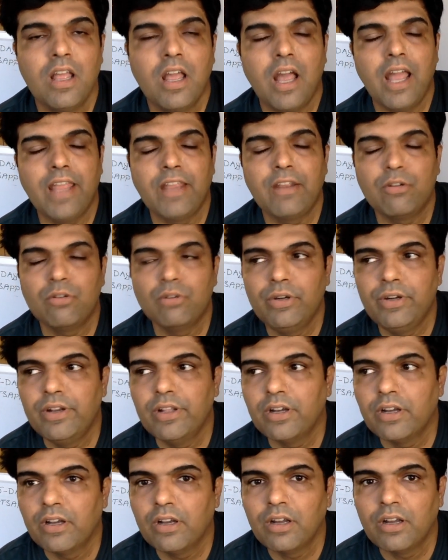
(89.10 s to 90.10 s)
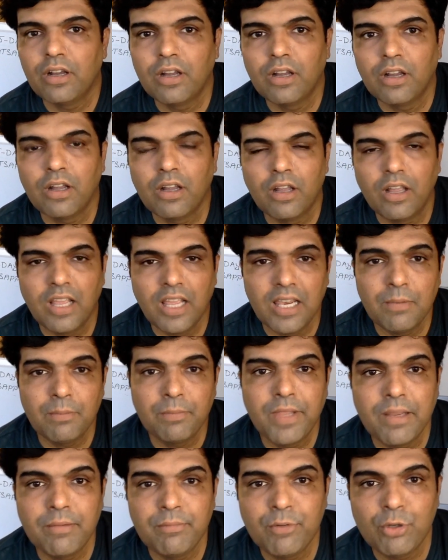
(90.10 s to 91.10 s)
I could
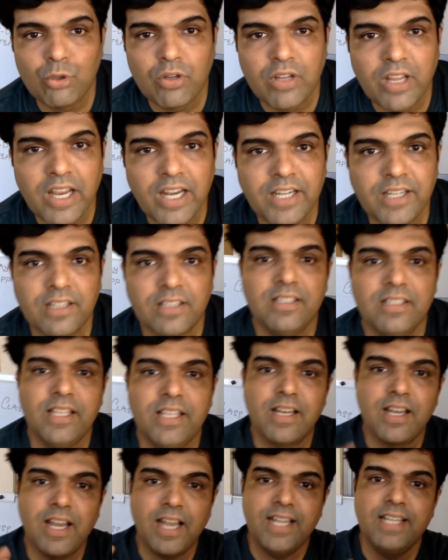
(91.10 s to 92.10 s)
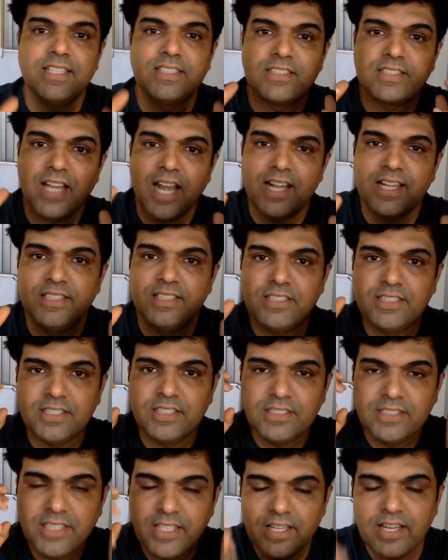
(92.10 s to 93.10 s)
help them to get the right
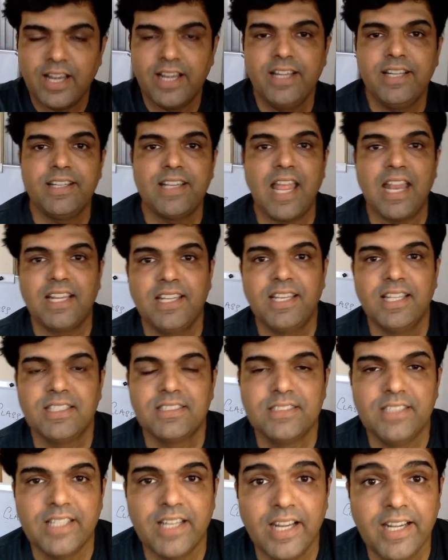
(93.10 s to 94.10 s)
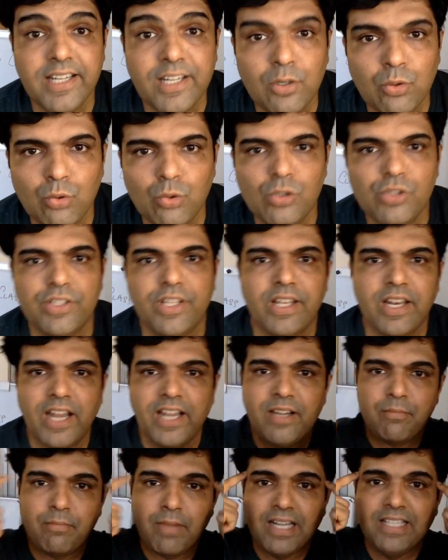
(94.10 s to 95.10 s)
strategies, the right tactics, the right tools, the
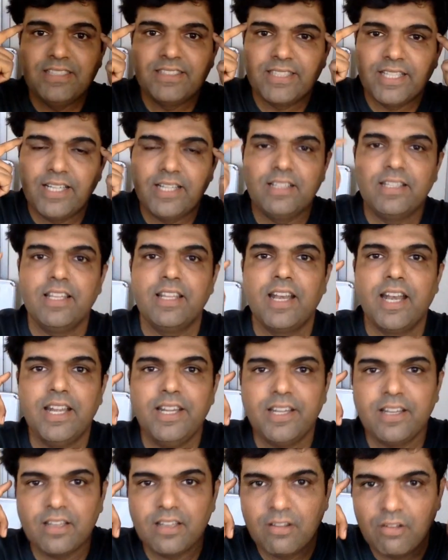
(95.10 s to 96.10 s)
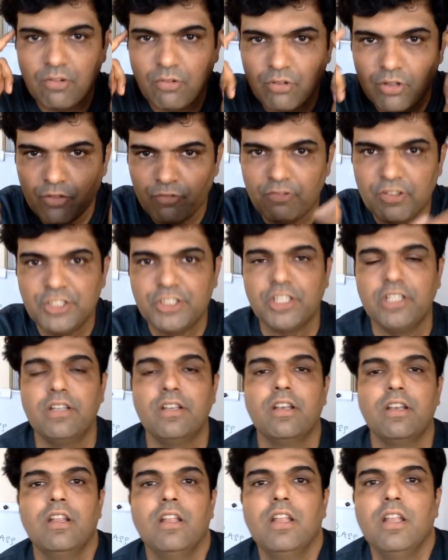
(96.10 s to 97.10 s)
right mindset, the right
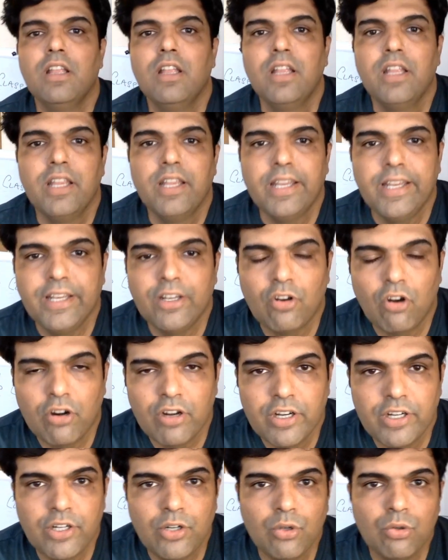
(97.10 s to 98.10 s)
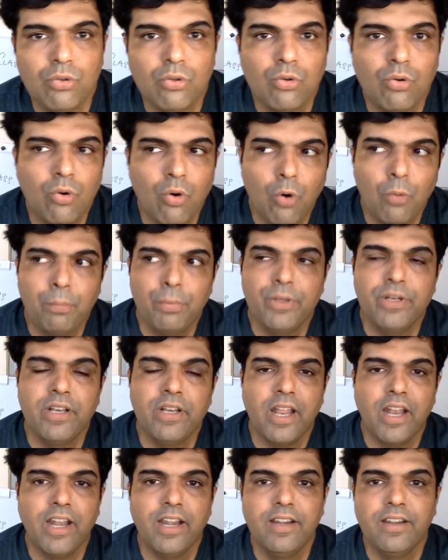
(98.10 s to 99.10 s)
vision in order to open
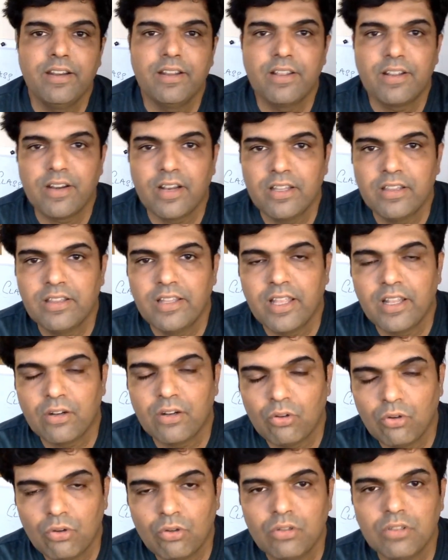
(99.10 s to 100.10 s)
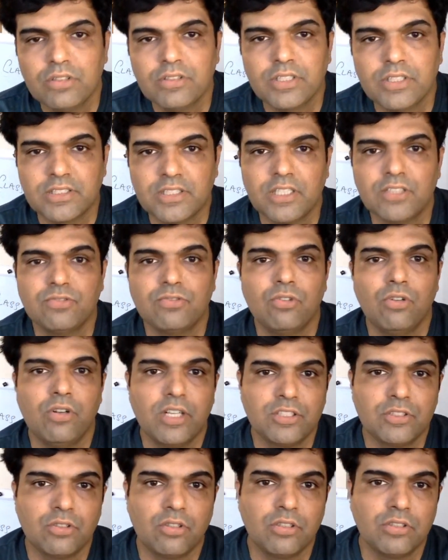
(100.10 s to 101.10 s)
and run their own successful
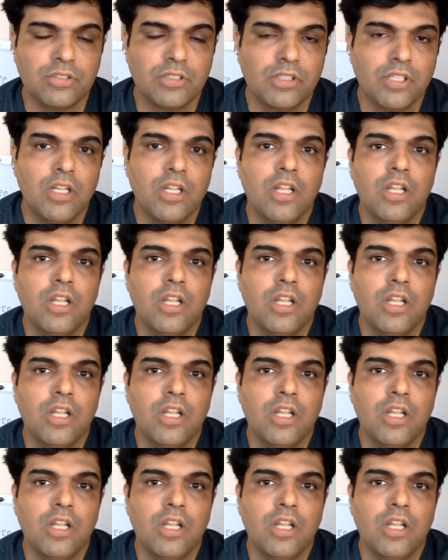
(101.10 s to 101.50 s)
restaurants.